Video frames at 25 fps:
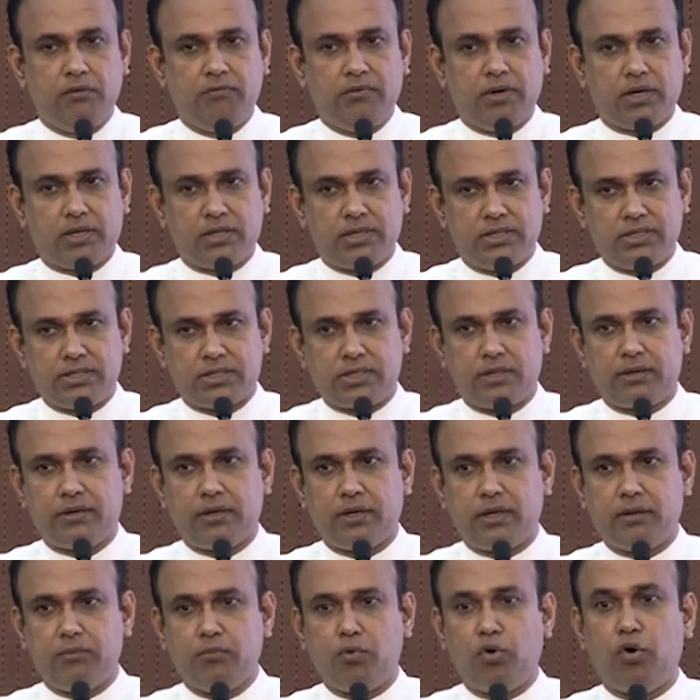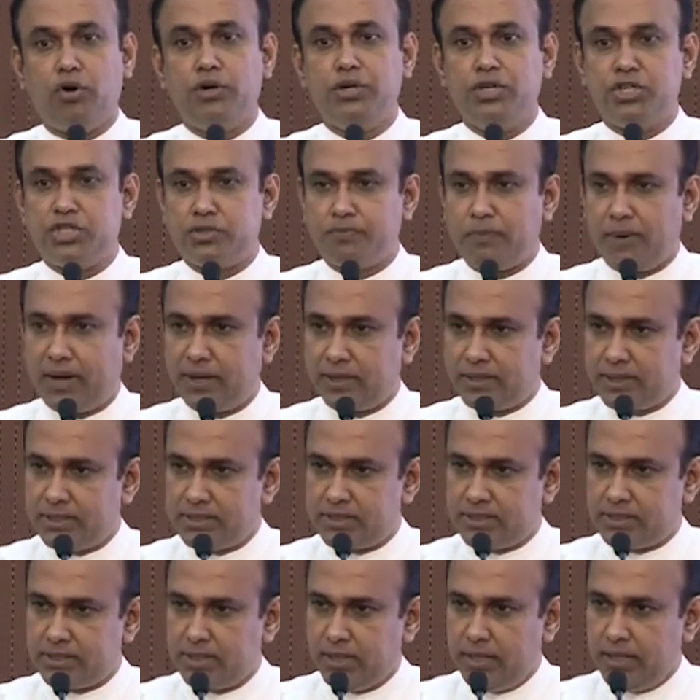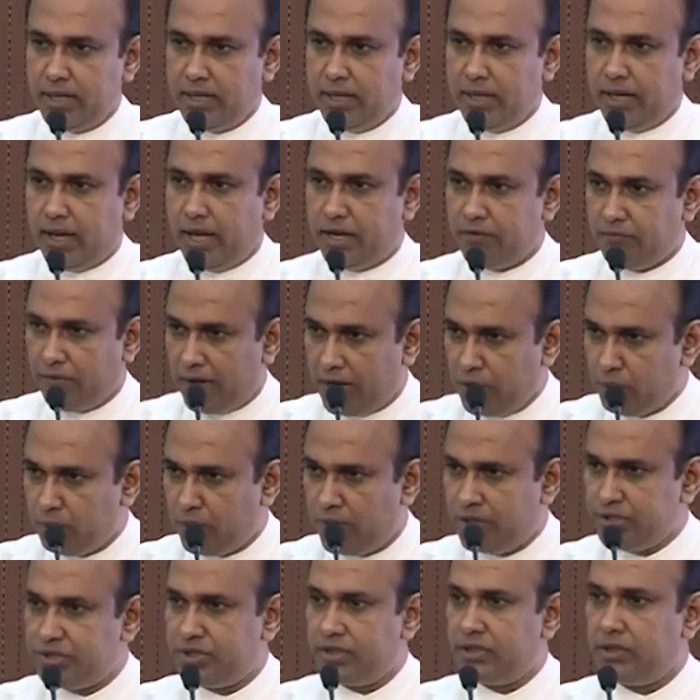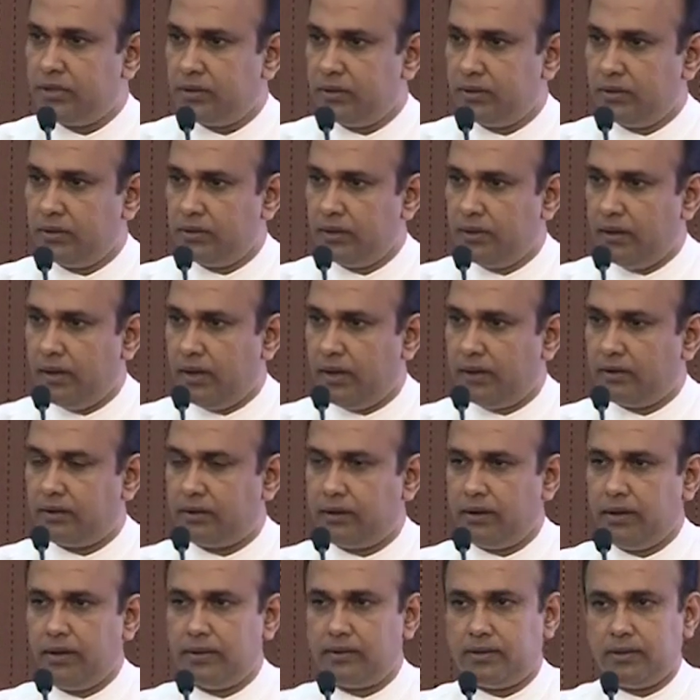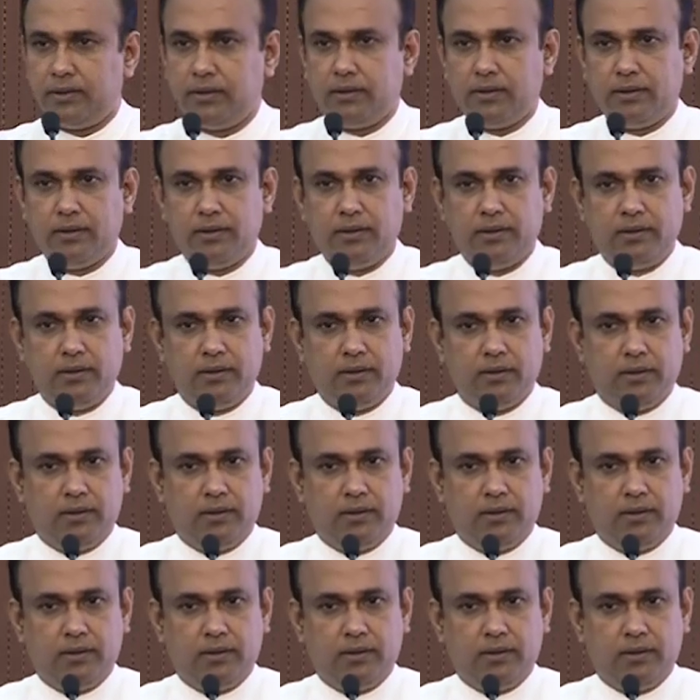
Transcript: we are concentrating more on niche markets and value addition and creating